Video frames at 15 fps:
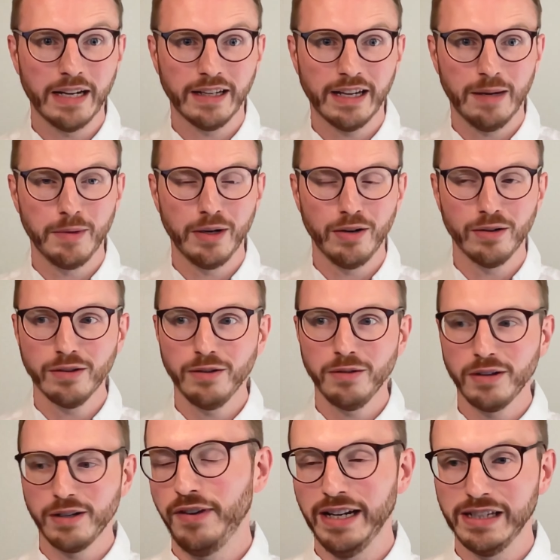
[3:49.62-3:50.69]
Bet came along.
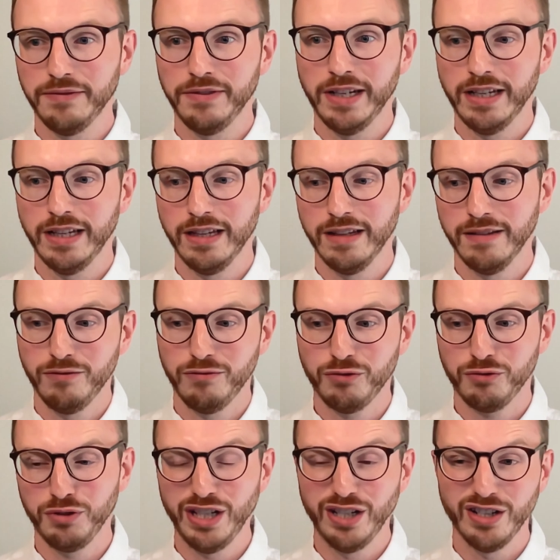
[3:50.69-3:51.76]
Effectively
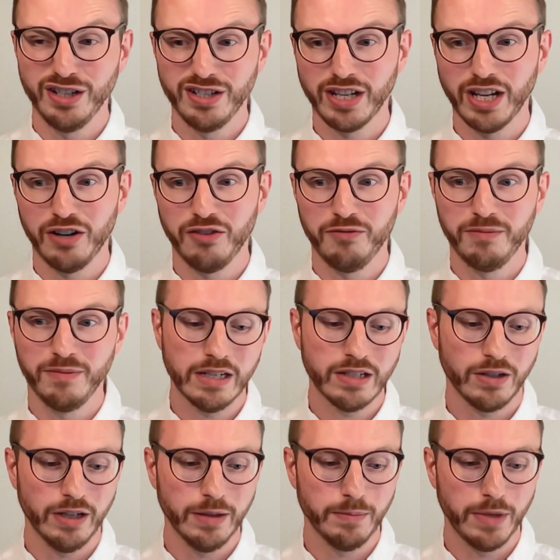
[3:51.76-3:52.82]
3 years ago, I
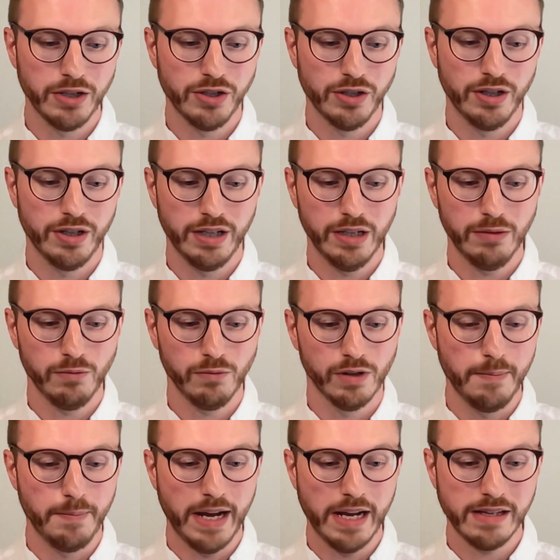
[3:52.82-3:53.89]
started my journey
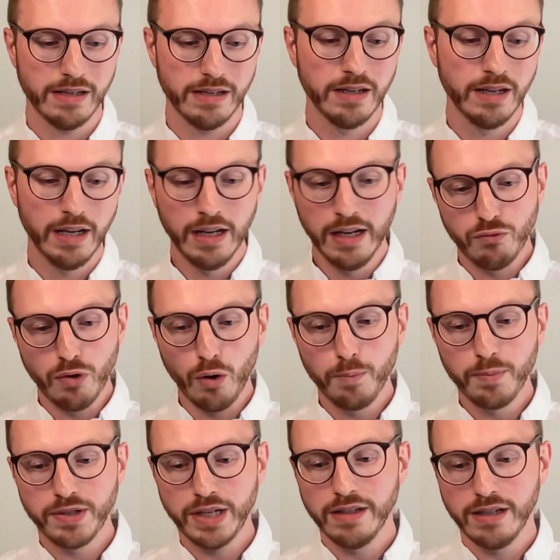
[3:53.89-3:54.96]
at Bet, and the
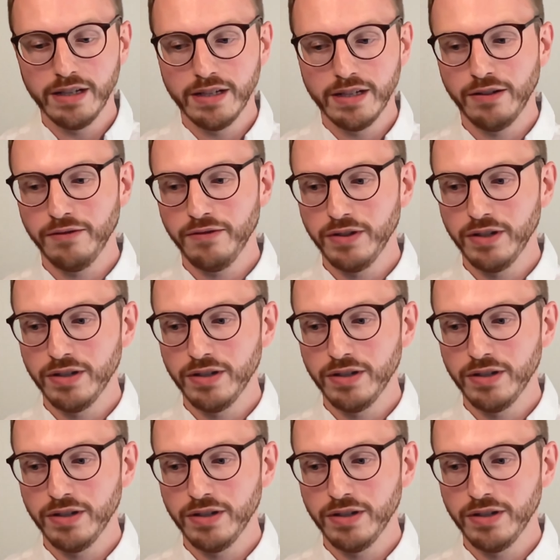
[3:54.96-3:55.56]
role presented itself